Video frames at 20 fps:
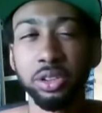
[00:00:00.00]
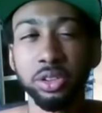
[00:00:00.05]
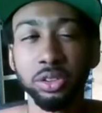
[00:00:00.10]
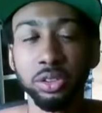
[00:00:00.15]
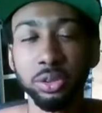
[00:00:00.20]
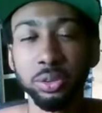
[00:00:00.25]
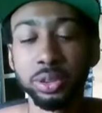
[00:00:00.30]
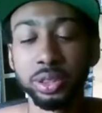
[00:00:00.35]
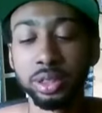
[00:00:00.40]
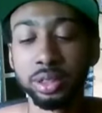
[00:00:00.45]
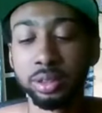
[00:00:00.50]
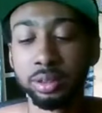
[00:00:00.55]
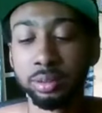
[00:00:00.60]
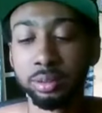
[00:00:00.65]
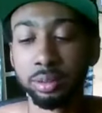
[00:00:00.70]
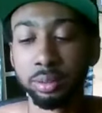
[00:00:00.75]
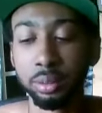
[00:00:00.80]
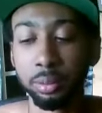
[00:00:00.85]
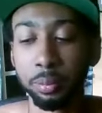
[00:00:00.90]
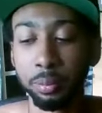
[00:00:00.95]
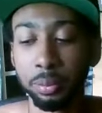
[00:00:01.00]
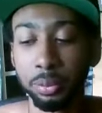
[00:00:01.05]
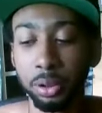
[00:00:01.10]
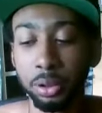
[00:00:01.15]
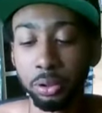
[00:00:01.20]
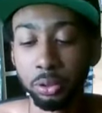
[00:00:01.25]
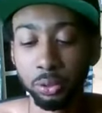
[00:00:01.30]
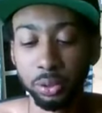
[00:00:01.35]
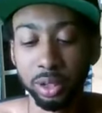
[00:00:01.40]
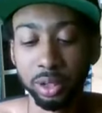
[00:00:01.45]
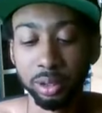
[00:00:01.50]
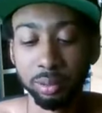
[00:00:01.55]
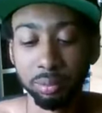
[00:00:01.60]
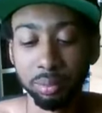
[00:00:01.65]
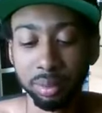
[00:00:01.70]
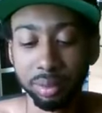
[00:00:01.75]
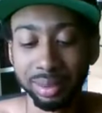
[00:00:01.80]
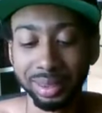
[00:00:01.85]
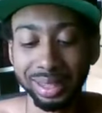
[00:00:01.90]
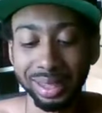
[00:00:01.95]
you can
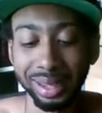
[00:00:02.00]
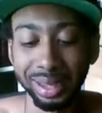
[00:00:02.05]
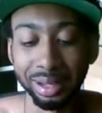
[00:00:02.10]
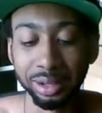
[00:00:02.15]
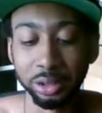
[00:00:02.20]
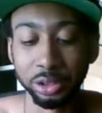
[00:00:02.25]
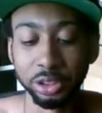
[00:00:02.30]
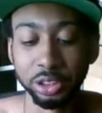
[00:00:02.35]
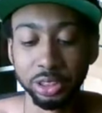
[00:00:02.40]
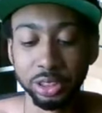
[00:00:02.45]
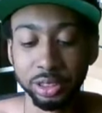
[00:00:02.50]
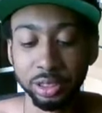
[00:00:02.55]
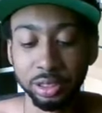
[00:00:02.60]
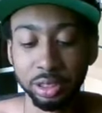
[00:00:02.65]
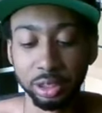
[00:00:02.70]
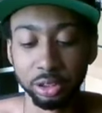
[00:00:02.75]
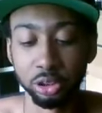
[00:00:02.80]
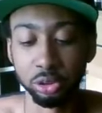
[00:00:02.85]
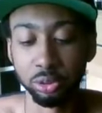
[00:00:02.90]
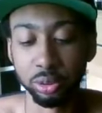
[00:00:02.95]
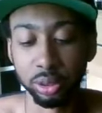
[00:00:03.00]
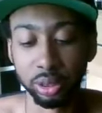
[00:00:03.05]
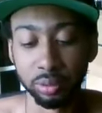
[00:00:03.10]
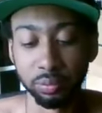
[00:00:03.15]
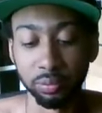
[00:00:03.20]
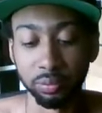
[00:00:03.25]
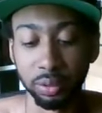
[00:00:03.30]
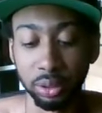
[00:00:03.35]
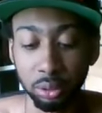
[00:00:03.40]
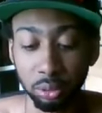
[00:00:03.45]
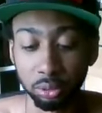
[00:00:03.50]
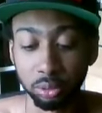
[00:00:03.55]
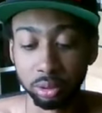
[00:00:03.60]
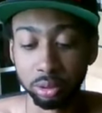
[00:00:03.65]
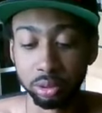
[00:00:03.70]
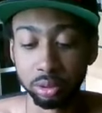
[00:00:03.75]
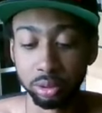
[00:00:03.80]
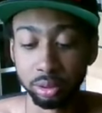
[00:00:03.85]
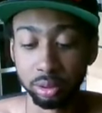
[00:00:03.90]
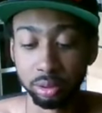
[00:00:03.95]
program the energy that you
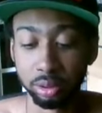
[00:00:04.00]
invoke.